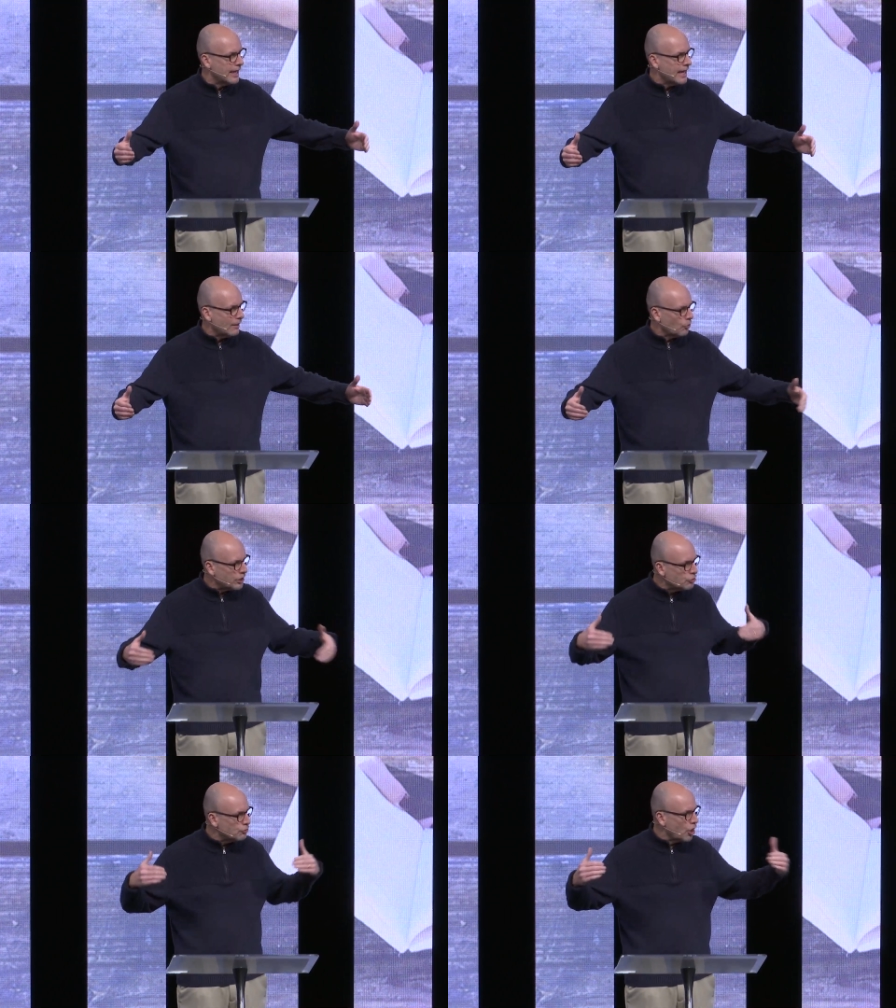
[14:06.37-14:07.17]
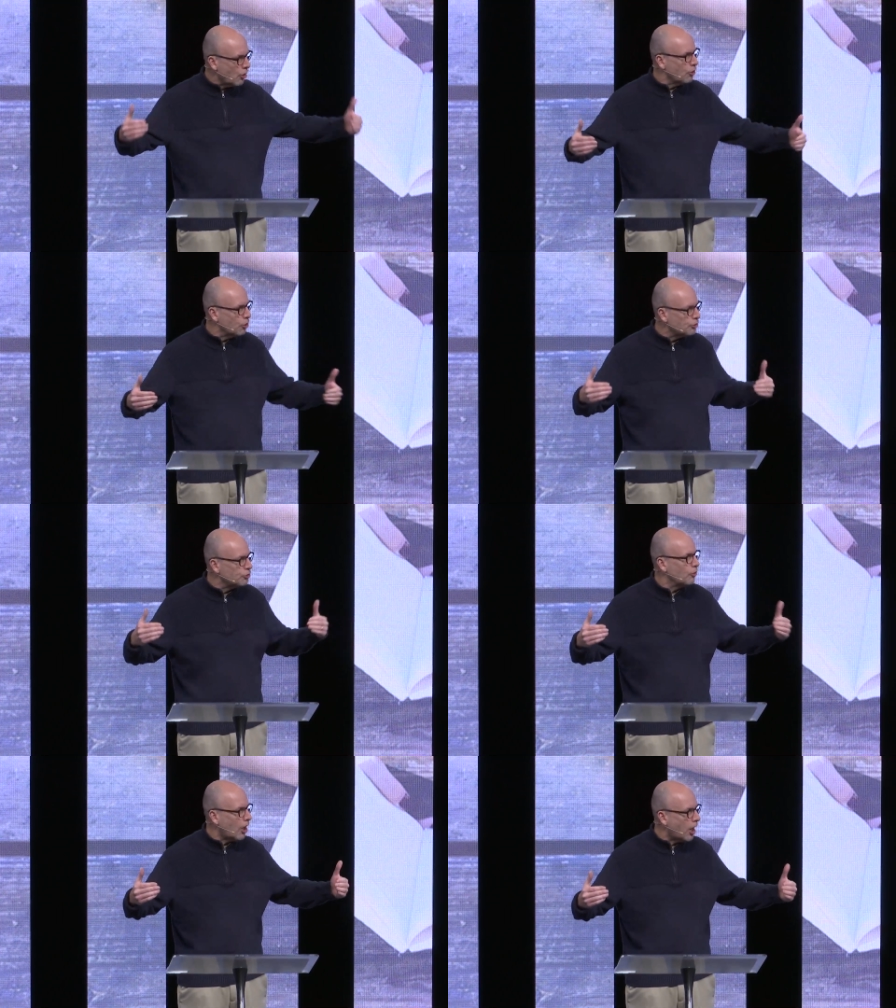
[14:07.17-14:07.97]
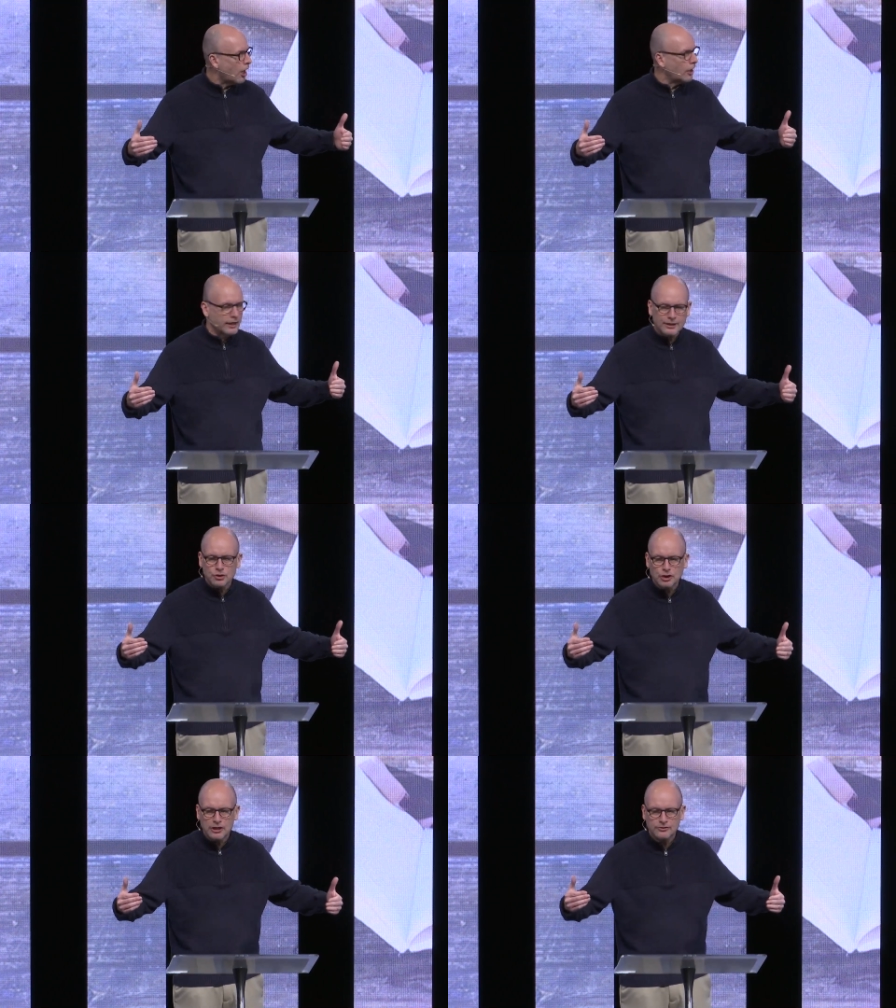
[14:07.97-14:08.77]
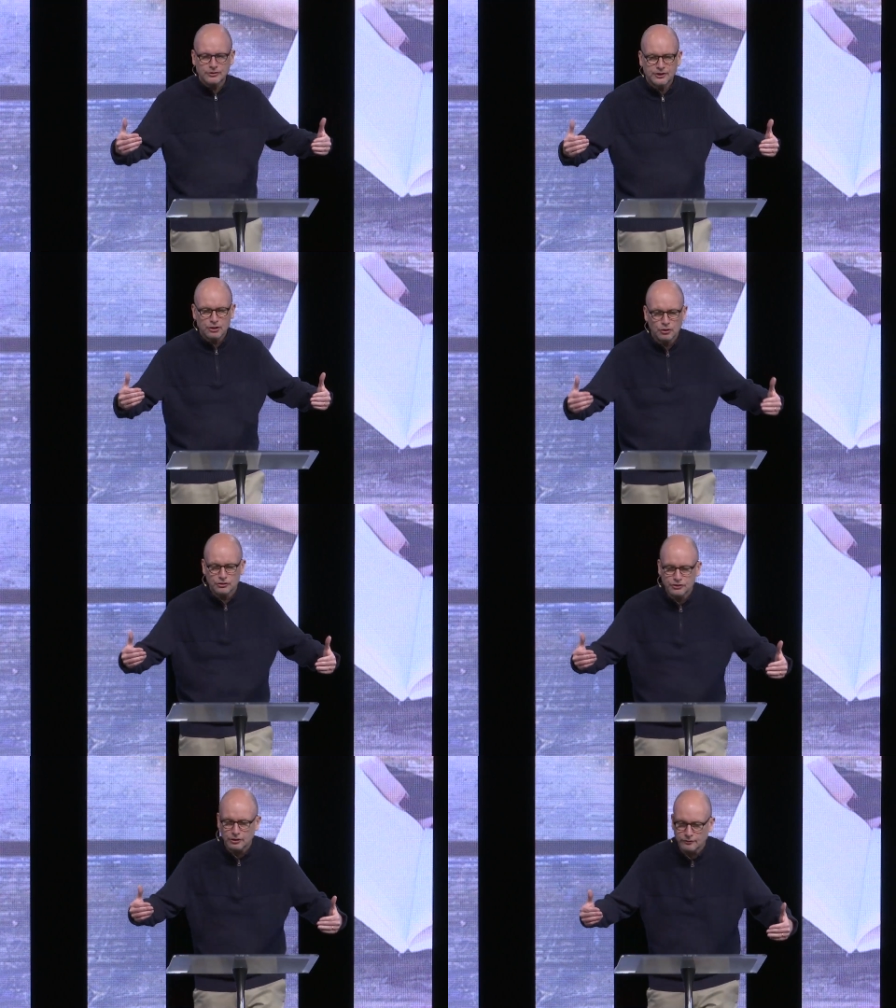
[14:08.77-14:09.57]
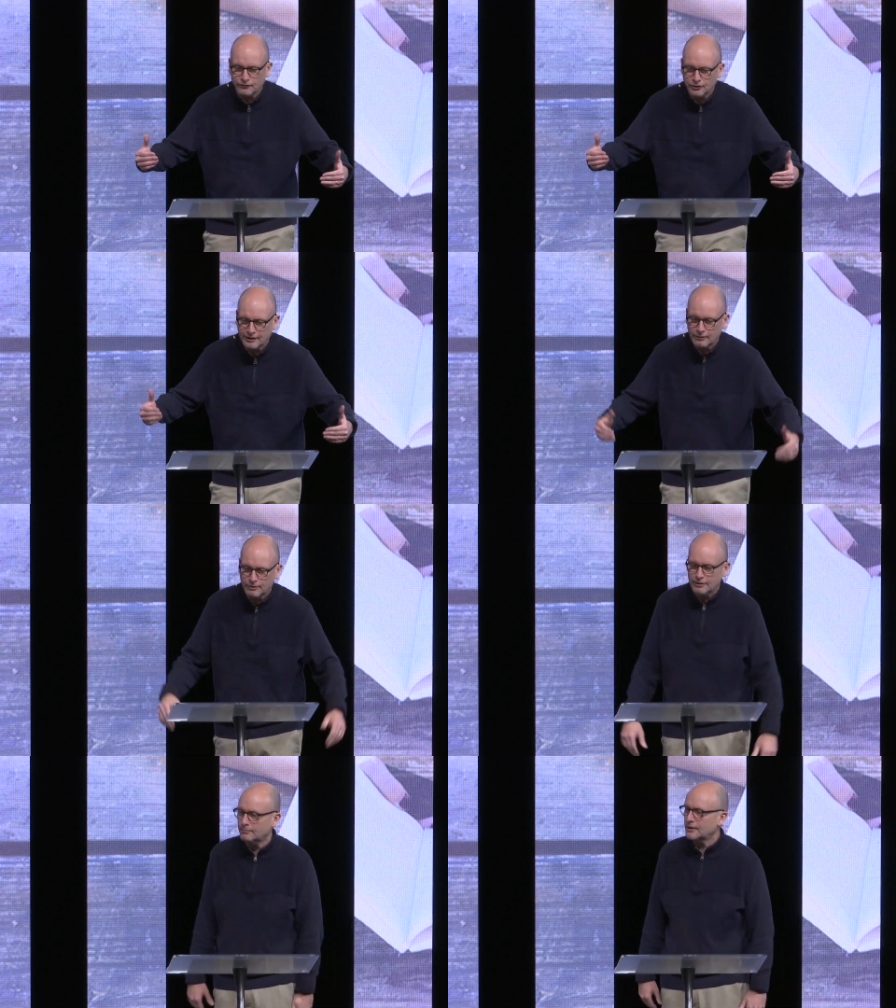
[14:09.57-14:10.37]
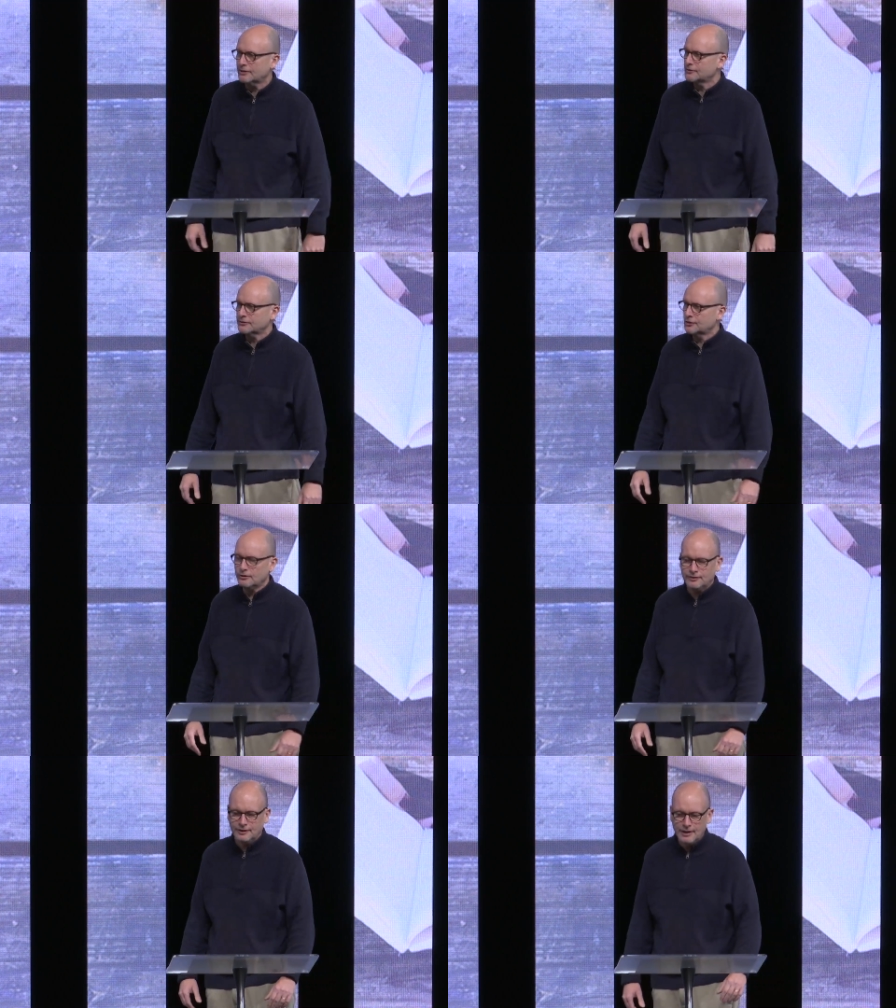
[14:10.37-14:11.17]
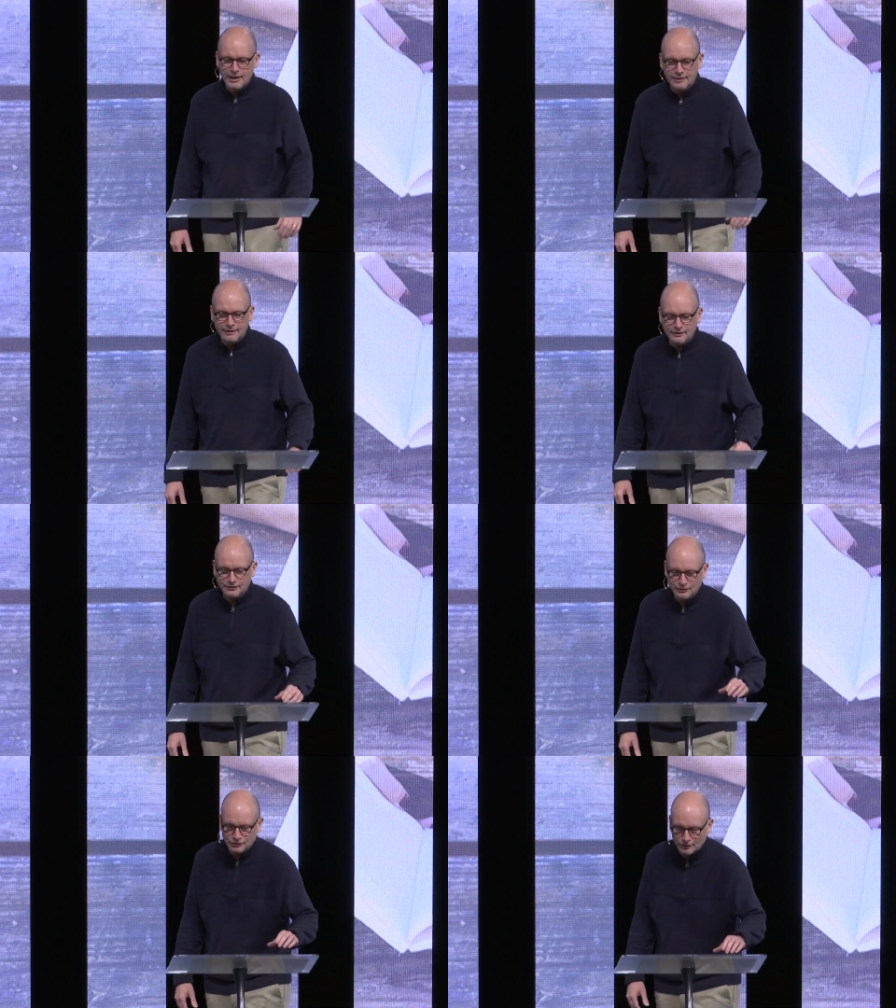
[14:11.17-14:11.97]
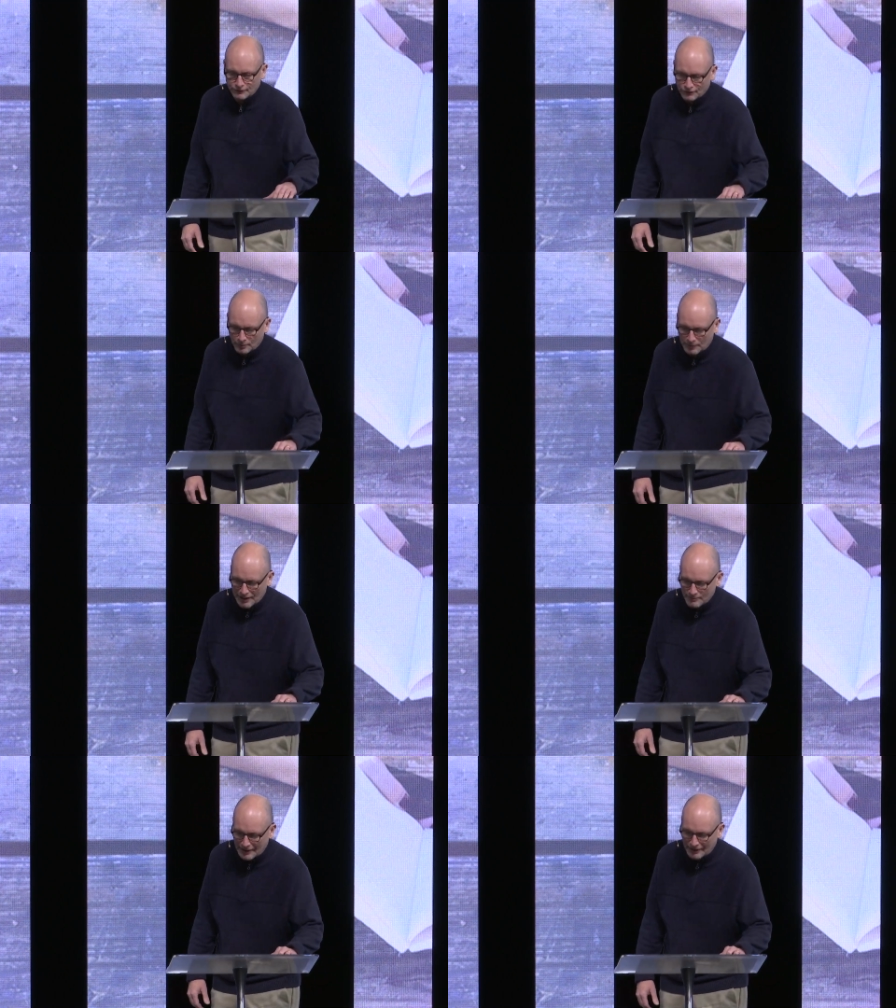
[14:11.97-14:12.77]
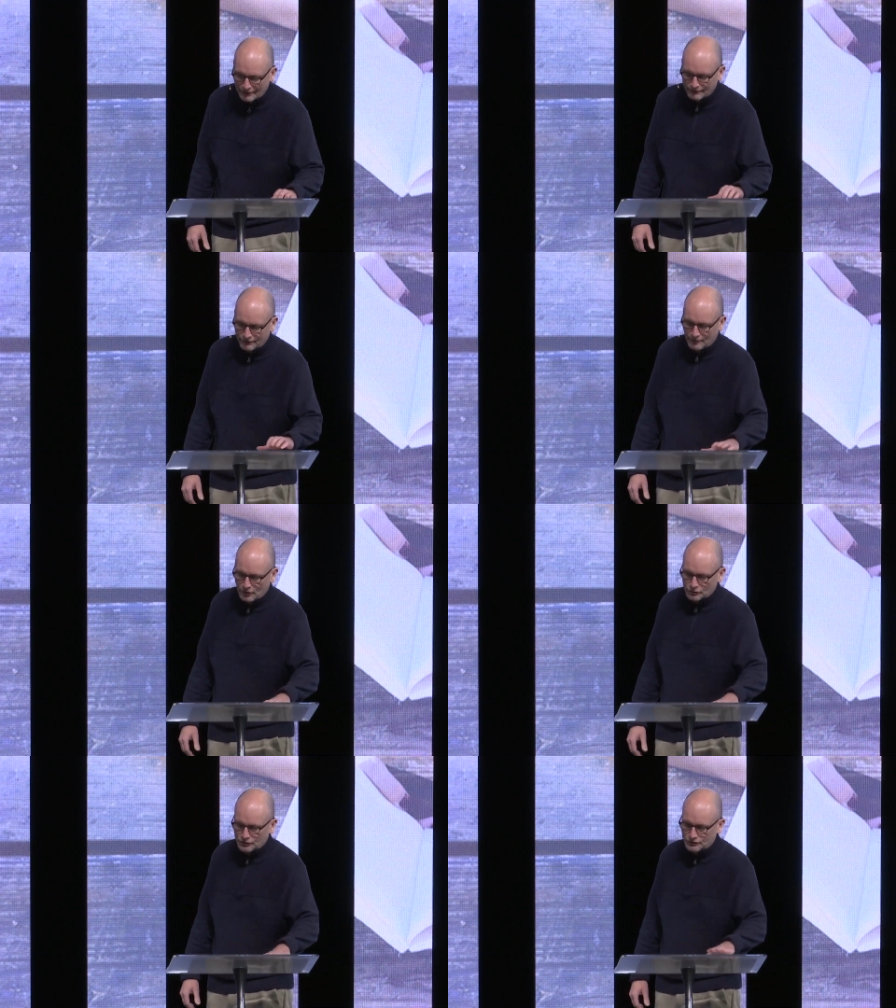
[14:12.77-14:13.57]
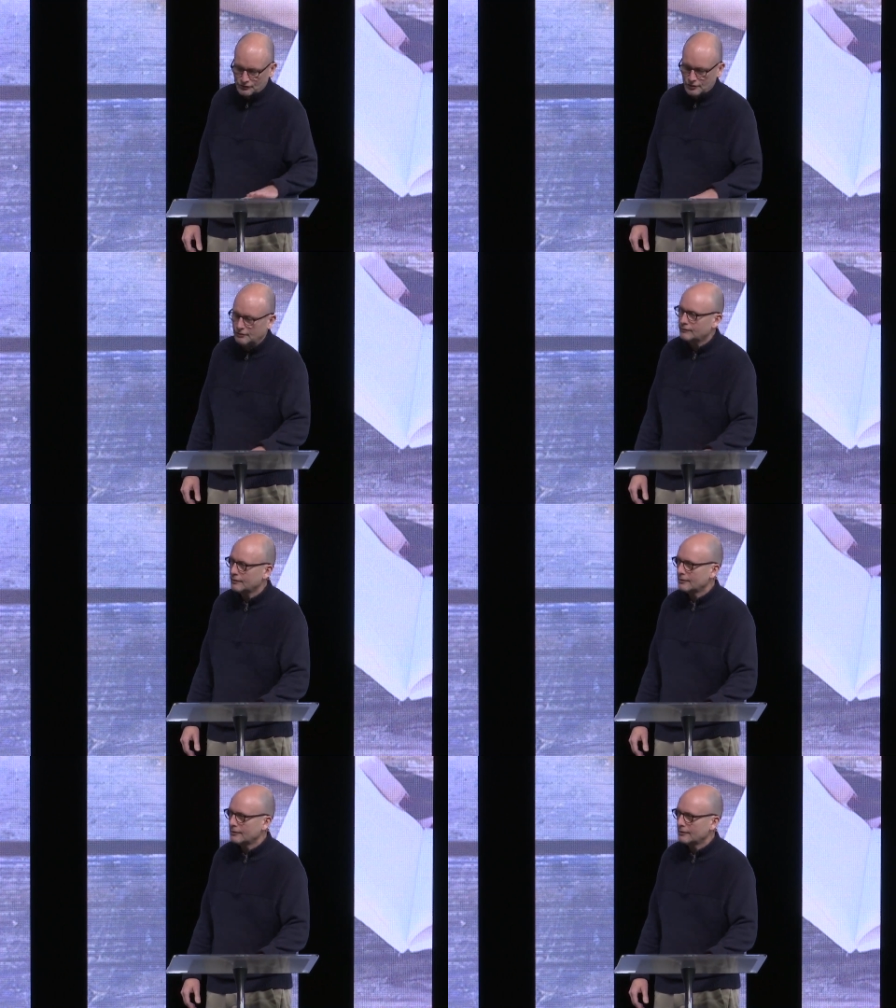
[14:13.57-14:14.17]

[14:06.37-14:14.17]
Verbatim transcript: And when you know who you are in Jesus, then you can start to feel that rhythm because a servant doesn't serve for payback from those he served.